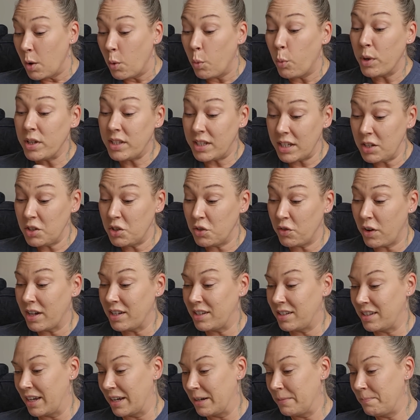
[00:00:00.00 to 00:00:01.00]
What's
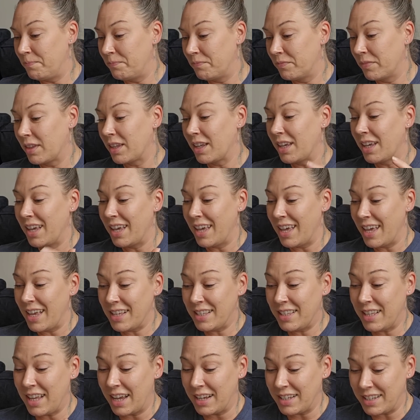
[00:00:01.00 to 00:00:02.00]
interesting
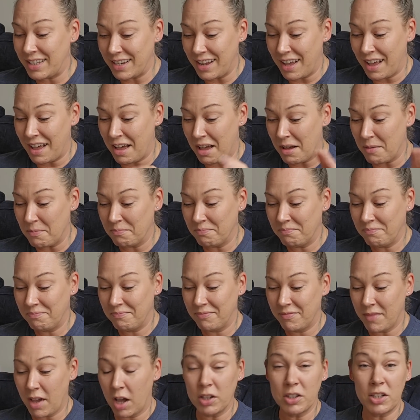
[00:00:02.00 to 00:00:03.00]
is that um,
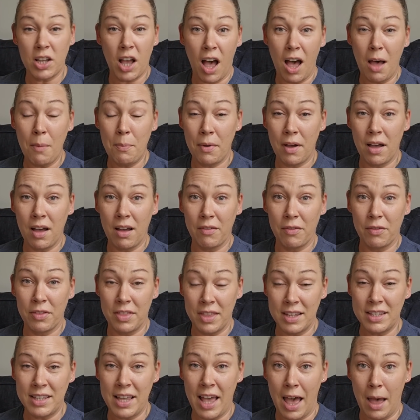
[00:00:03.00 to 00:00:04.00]
on top of
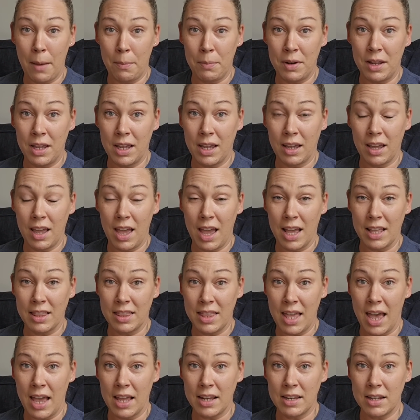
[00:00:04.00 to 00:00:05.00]
this happening at
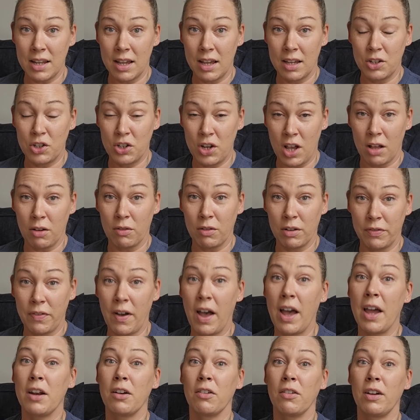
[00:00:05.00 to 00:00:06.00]
that Shell
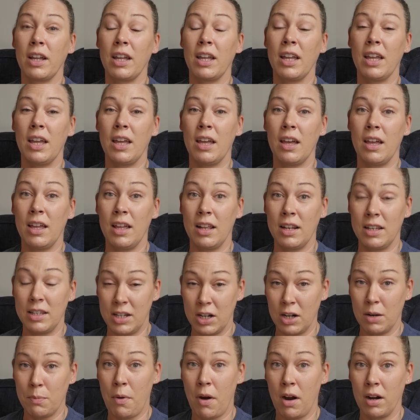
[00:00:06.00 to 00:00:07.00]
refinery in
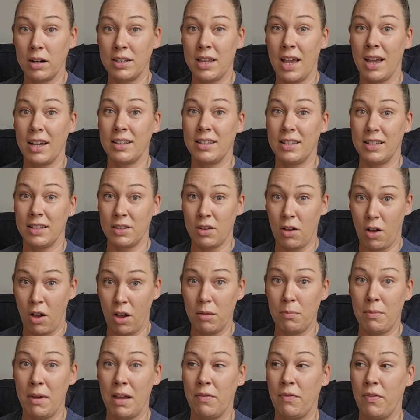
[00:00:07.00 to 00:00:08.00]
Deer Park, Texas
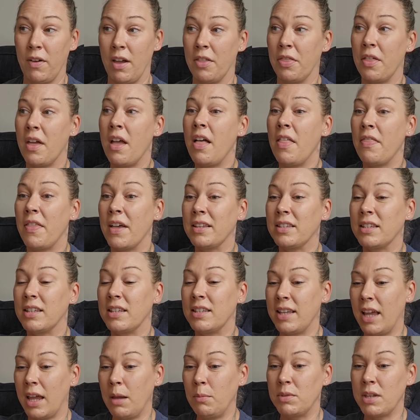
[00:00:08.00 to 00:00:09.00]
on May 5th, that's the
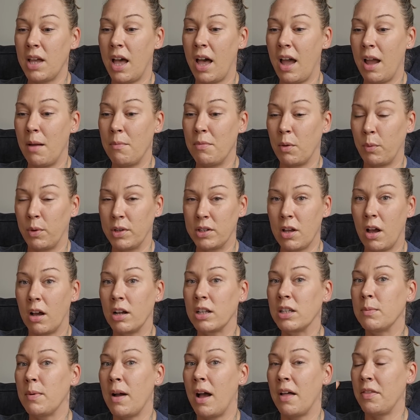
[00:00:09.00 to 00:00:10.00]
same time that we
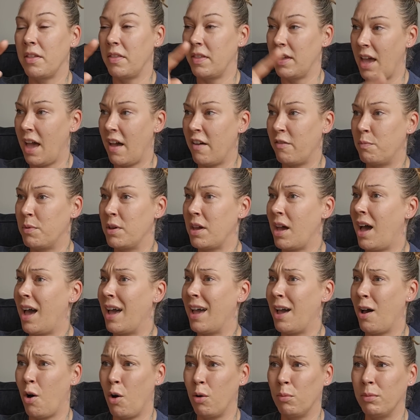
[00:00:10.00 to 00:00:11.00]
talked about that the
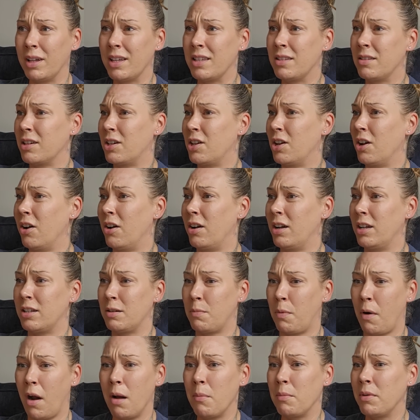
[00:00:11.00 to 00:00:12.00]
FBI, Homeland Security,
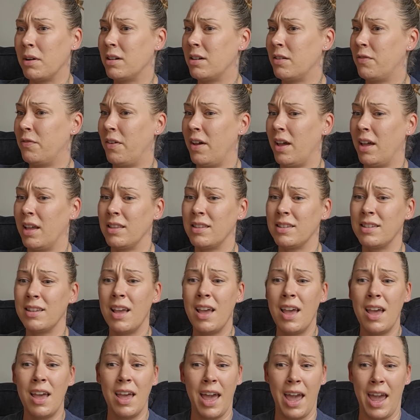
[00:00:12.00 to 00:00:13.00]
Department of Defense,
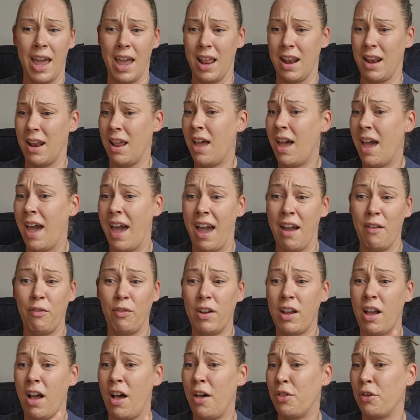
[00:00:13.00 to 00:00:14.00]
and
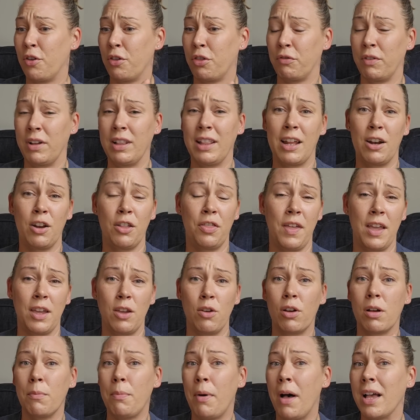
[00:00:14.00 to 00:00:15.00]
every other three letter thing
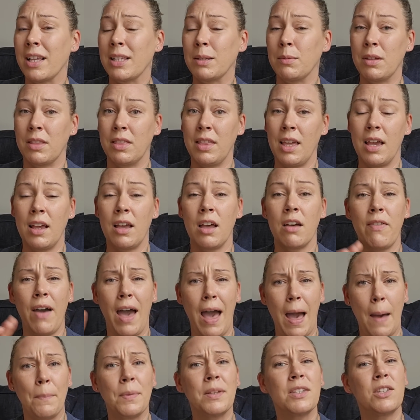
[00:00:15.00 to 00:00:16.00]
you could possibly think of
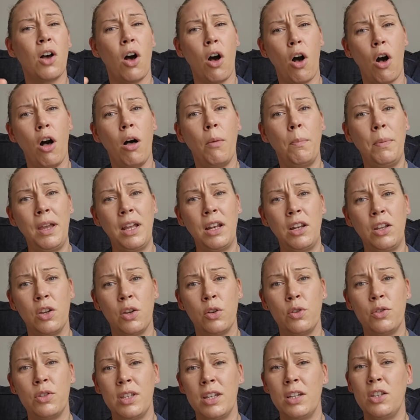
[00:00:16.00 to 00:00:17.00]
happened to all be in
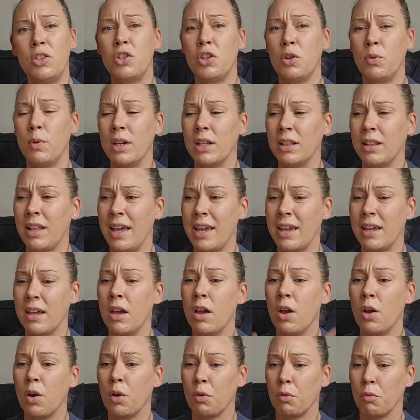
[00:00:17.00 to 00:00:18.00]
Houston doing like
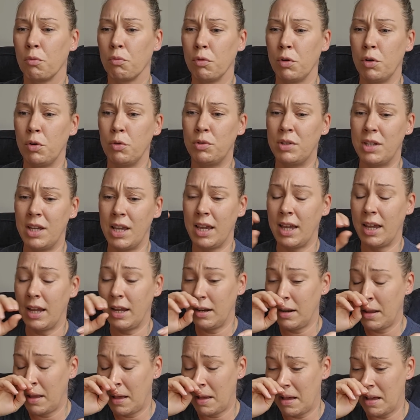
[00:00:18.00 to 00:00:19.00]

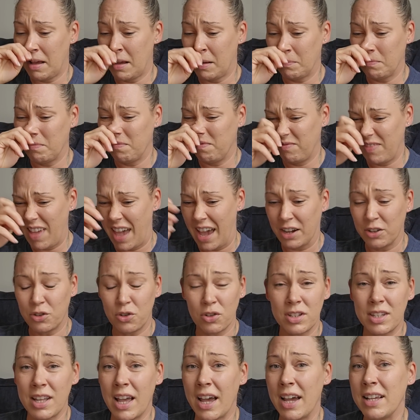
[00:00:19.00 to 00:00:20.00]
routine um,
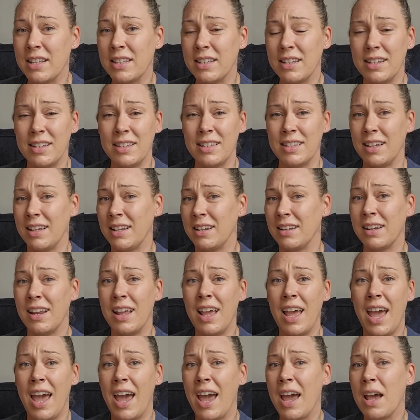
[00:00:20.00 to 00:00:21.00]
exercises and,
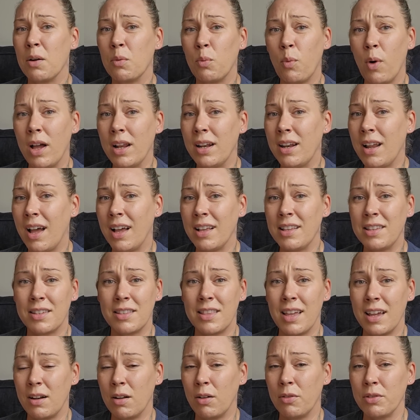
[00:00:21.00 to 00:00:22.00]
and whatnots.
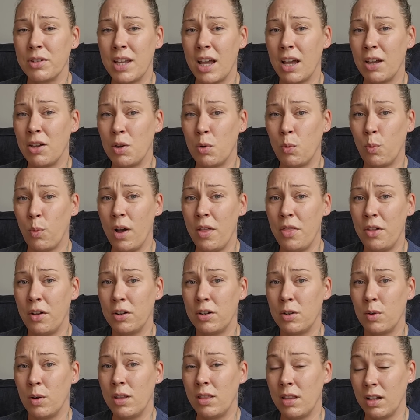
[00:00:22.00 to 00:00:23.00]
They don't tell you what they're
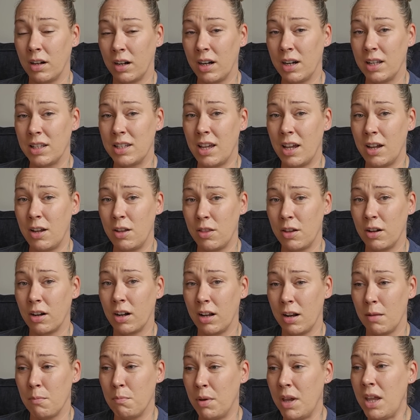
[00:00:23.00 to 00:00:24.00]
doing, they're gonna tell you they're
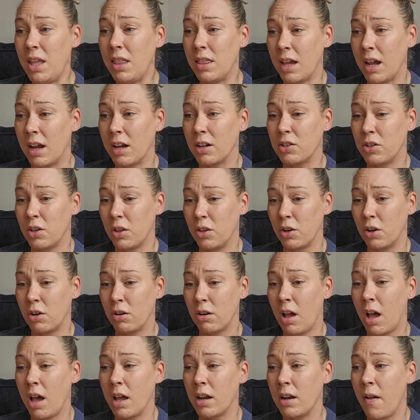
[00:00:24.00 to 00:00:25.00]
gonna be there so that you're
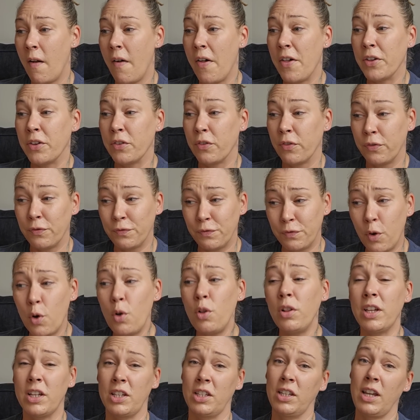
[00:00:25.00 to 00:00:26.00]
not
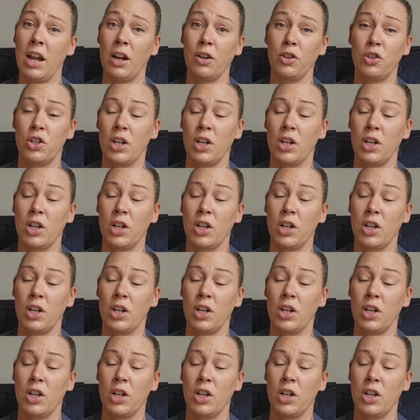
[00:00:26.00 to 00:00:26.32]
fully scared